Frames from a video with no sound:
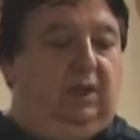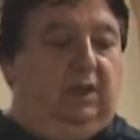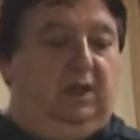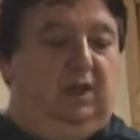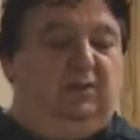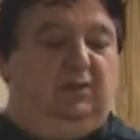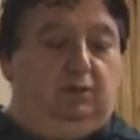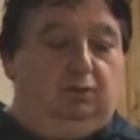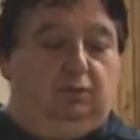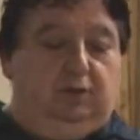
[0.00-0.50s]
I
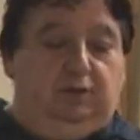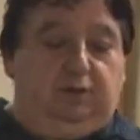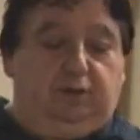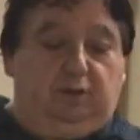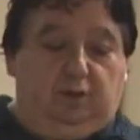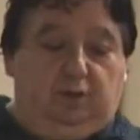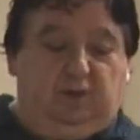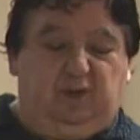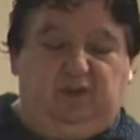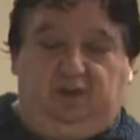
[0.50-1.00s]
have a
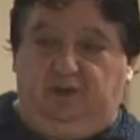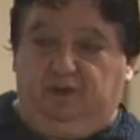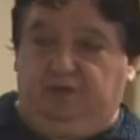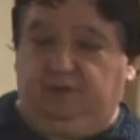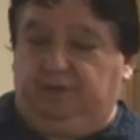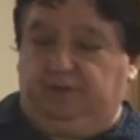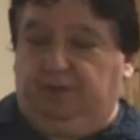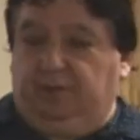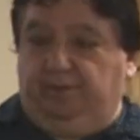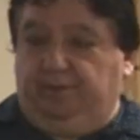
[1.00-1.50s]
resource
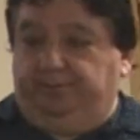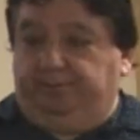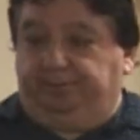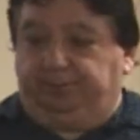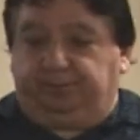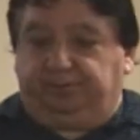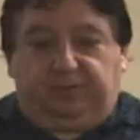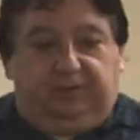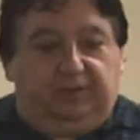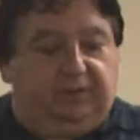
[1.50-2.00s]
list.
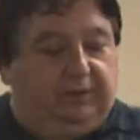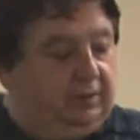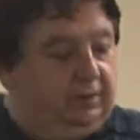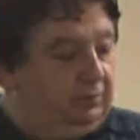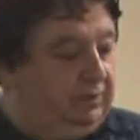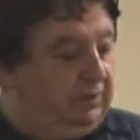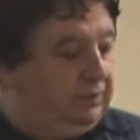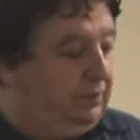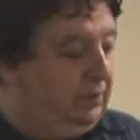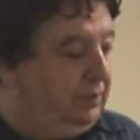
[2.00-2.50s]
See the
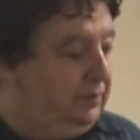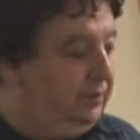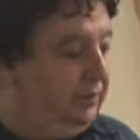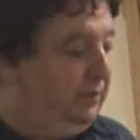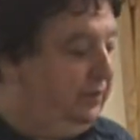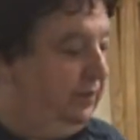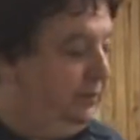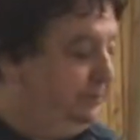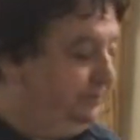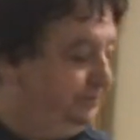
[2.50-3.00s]

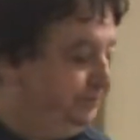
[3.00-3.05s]
resources?